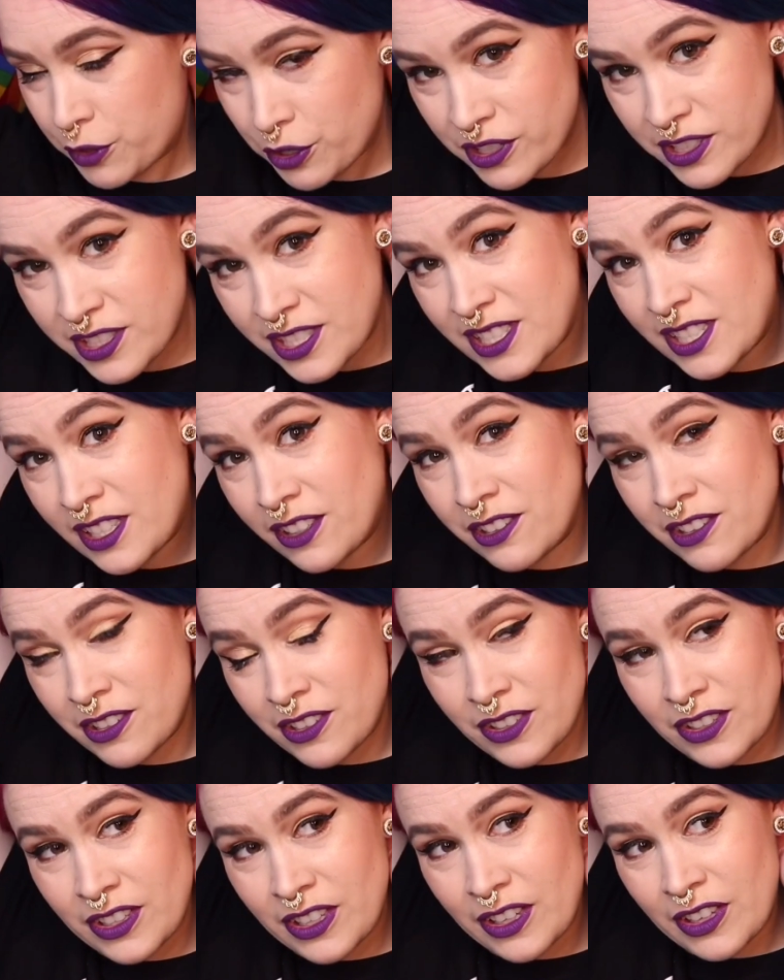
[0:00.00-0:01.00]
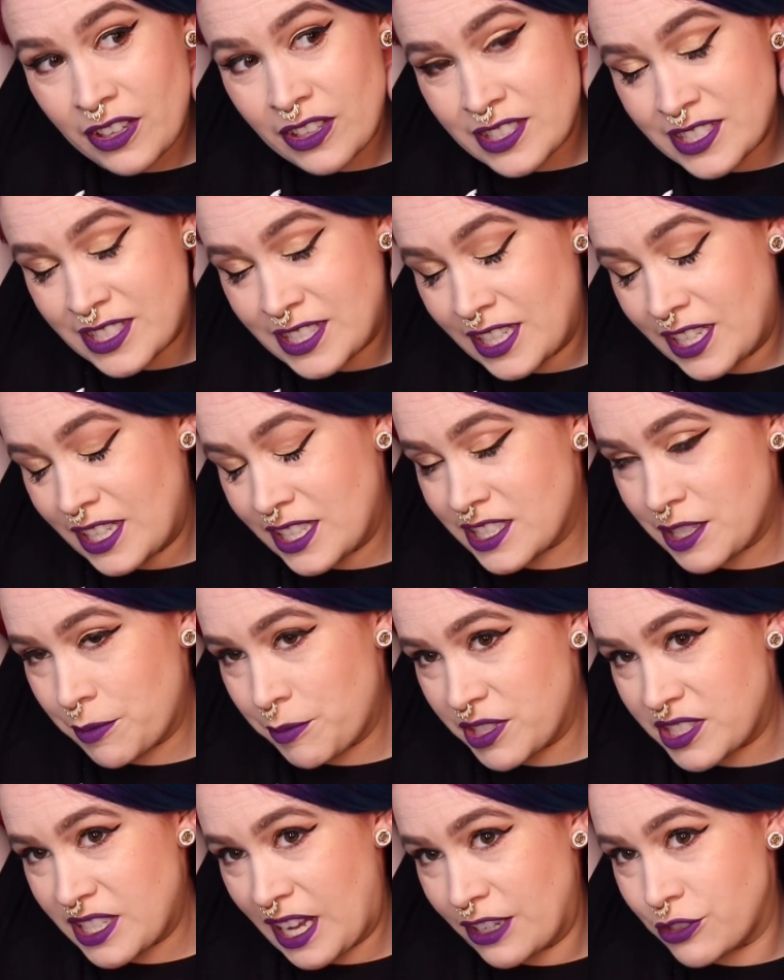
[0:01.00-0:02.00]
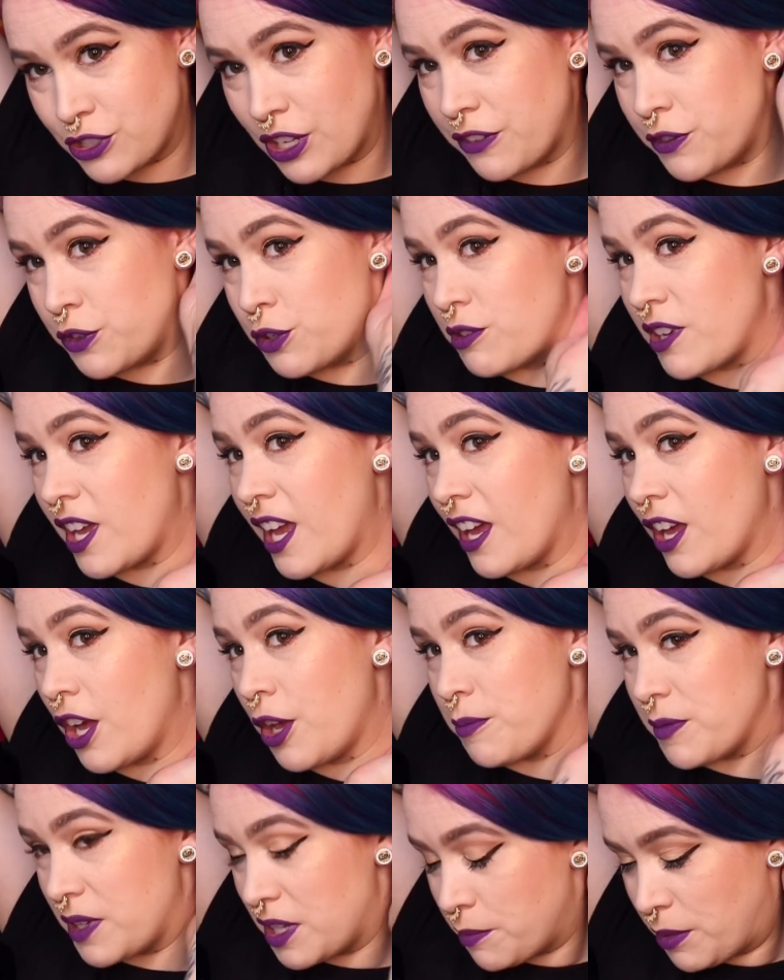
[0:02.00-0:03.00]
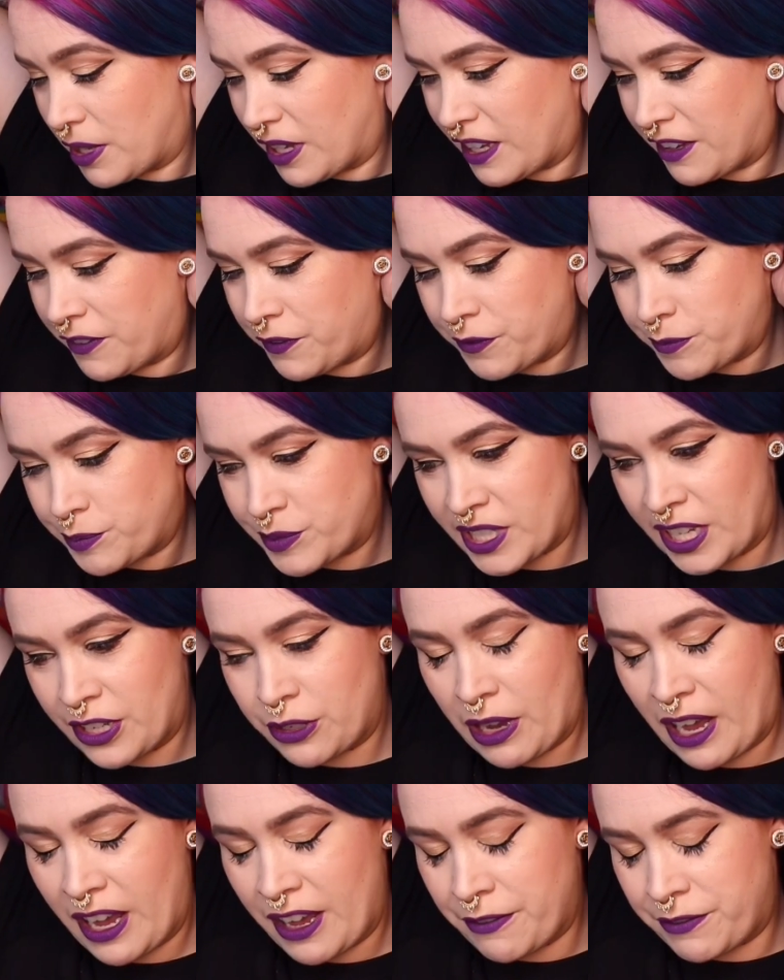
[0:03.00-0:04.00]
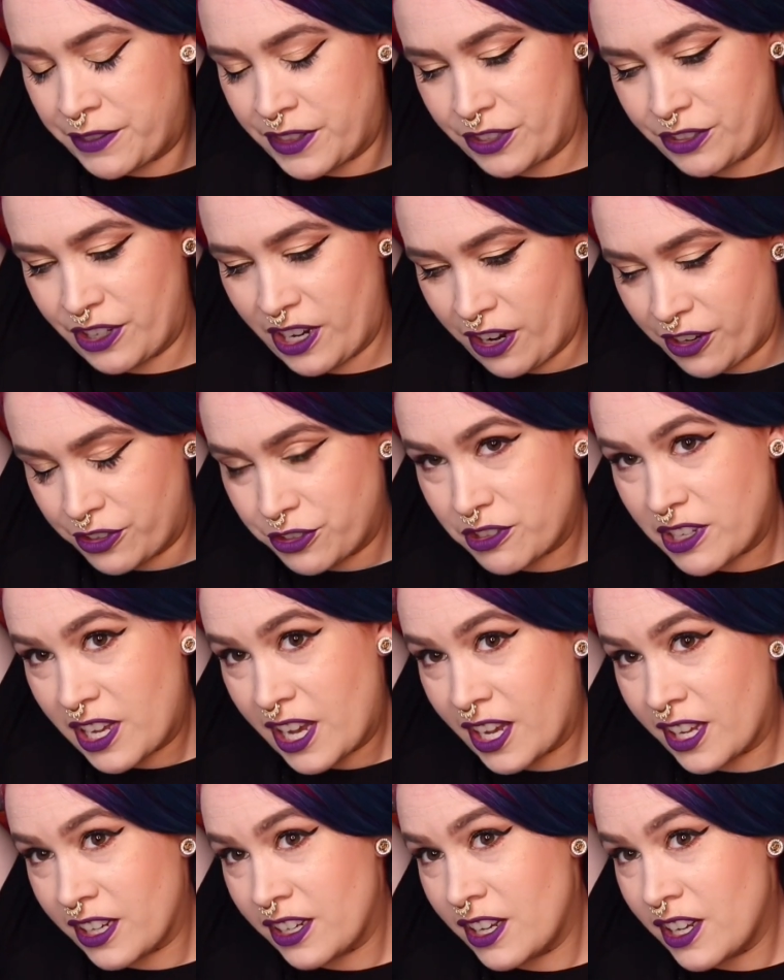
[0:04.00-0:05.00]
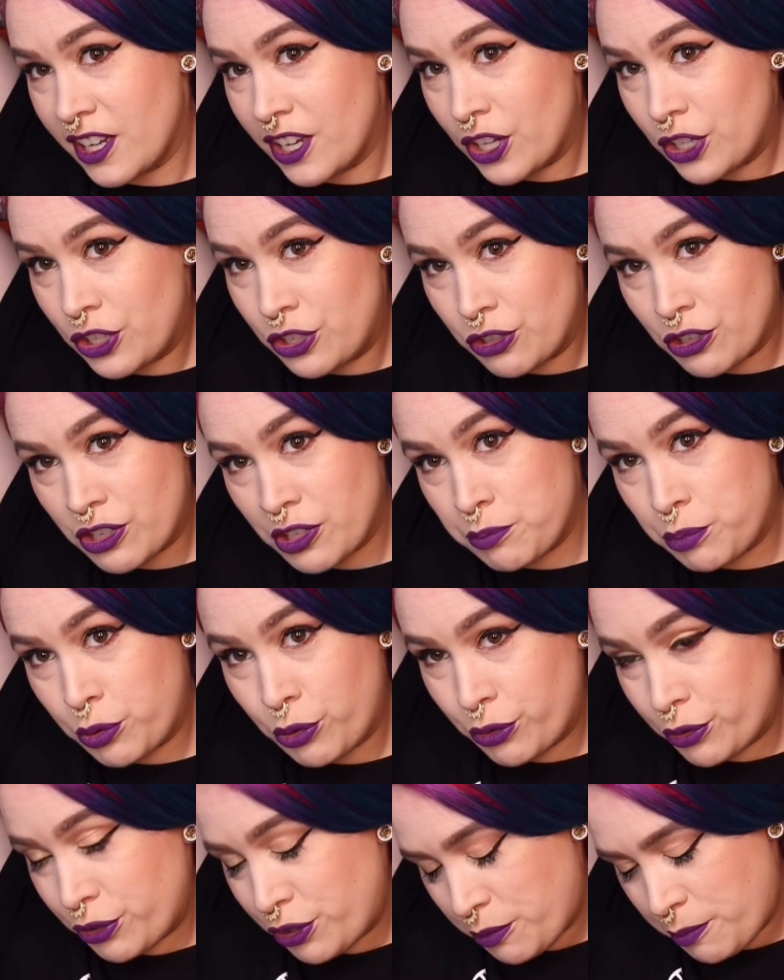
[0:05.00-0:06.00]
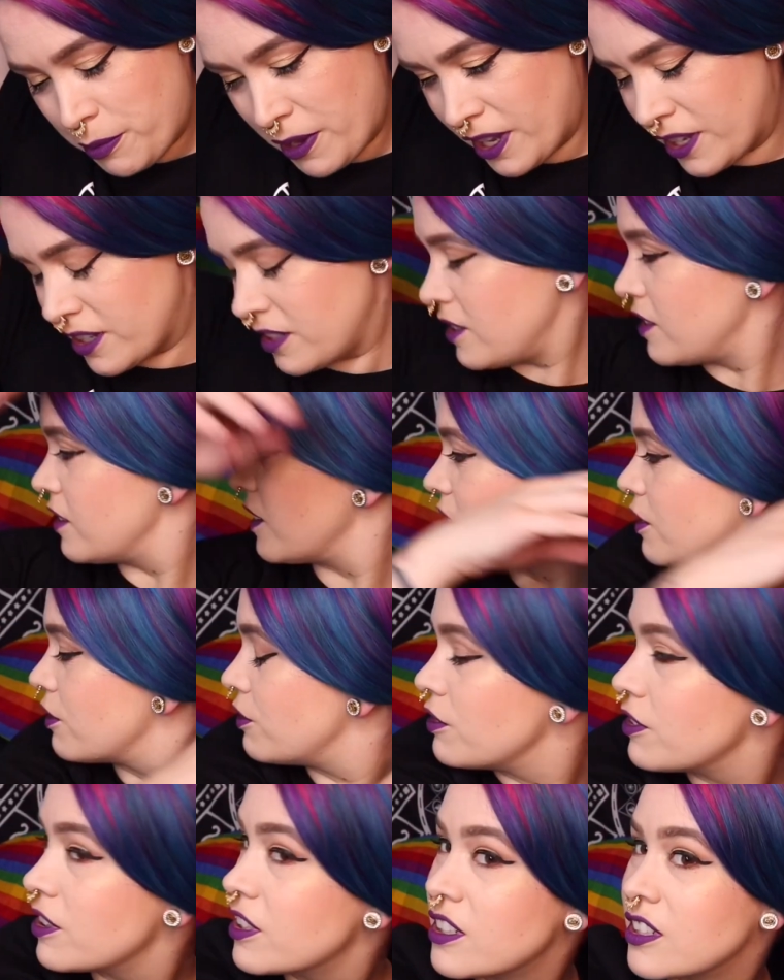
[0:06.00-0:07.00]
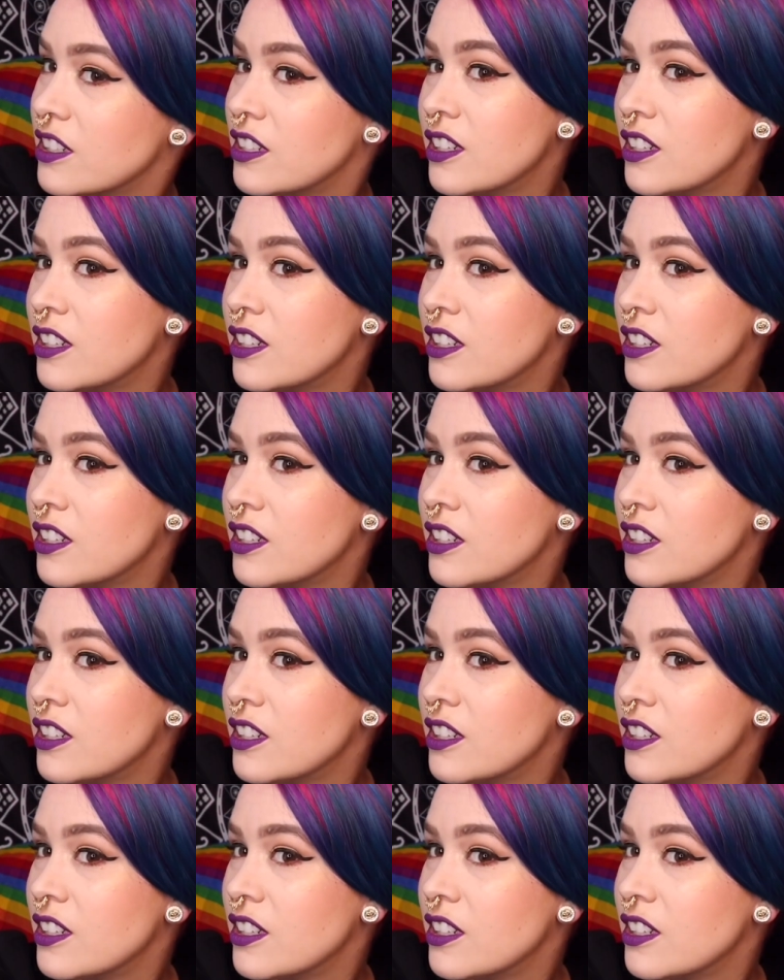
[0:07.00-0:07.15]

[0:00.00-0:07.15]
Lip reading: could still see some of the side shave, you can't on me, but if say you have thinner hair and you could pull your bun, like hold on,